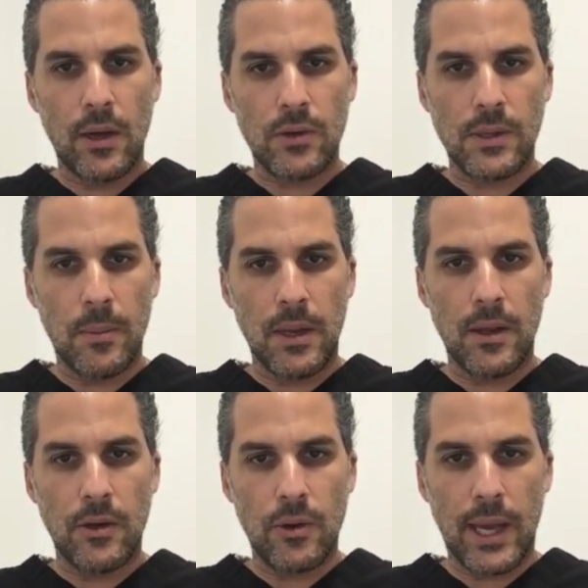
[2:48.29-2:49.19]
or somebody
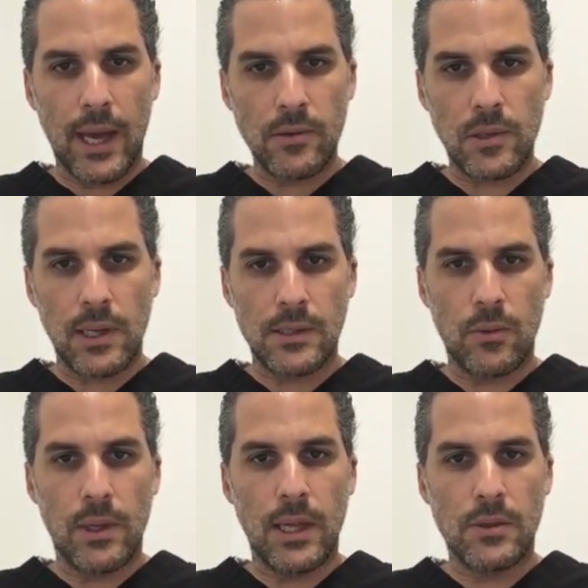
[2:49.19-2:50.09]
that you're counseling as it
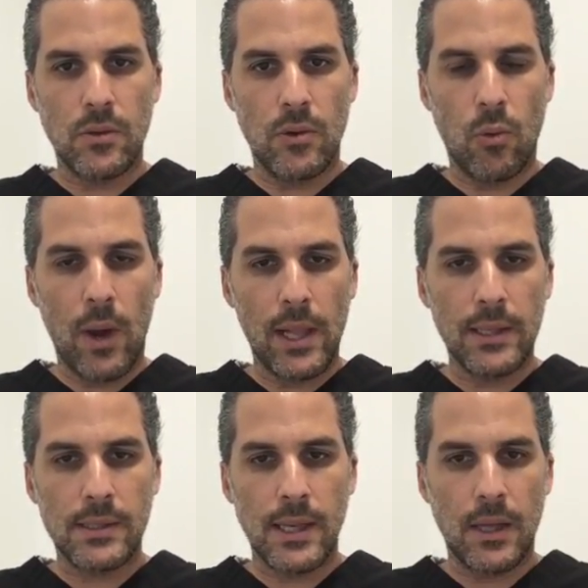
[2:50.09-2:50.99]
relates to their
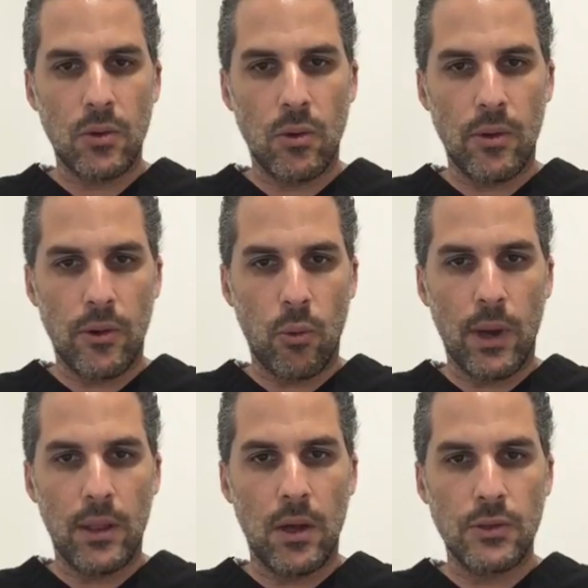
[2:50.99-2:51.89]
wellness and or their
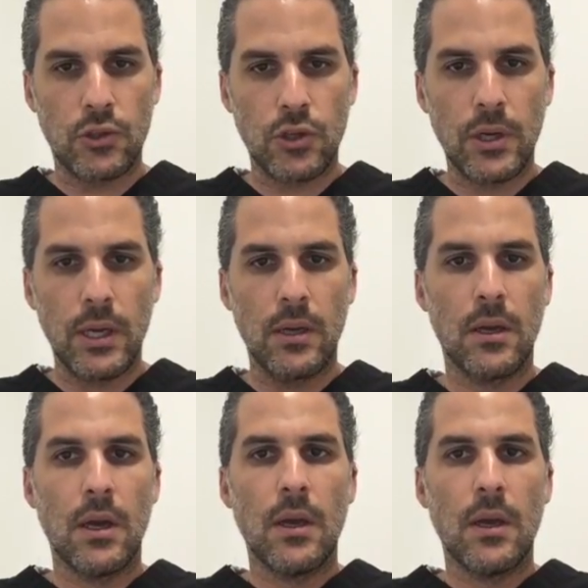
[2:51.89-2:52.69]
weight loss journey,